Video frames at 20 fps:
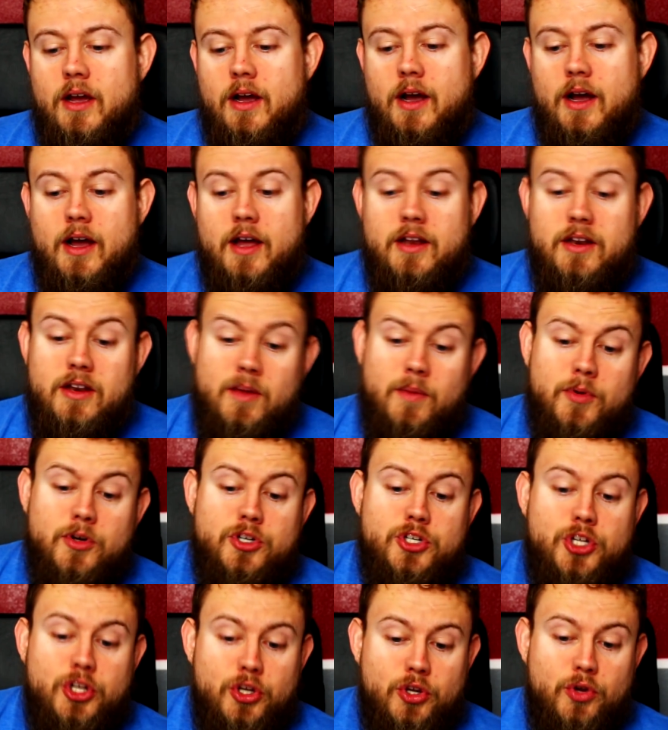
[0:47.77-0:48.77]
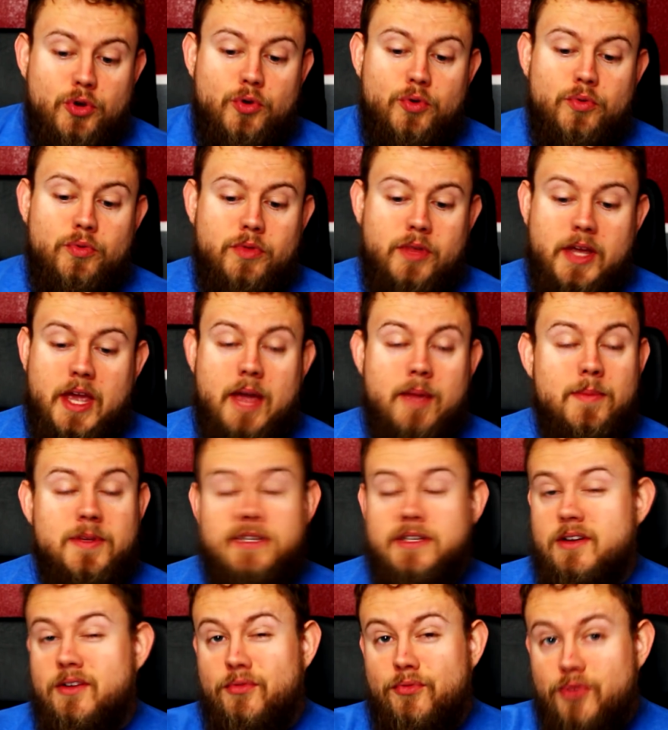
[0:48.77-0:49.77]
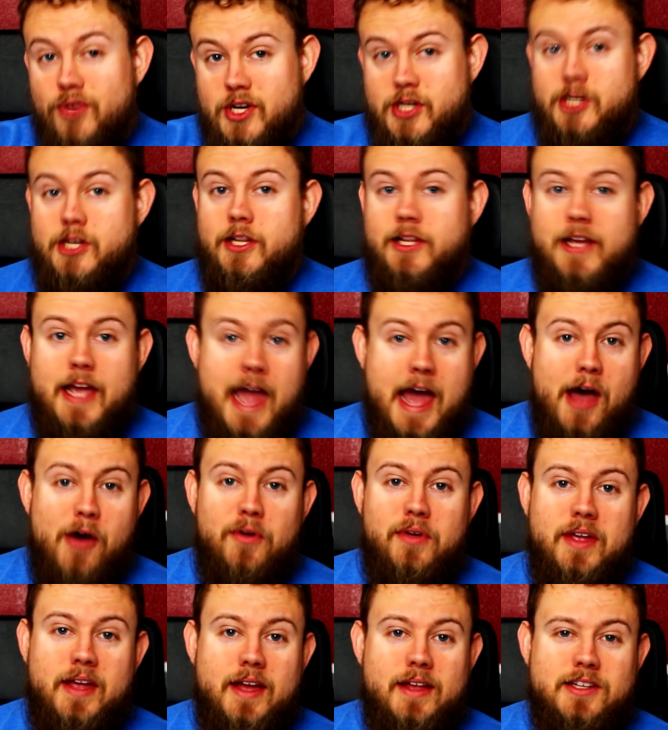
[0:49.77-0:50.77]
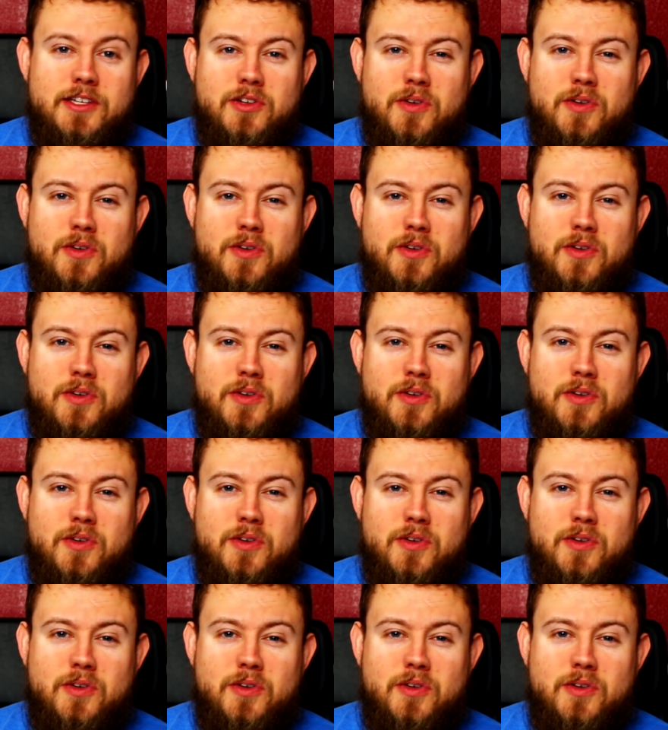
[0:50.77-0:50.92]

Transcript: number two, the game isn't officially out yet,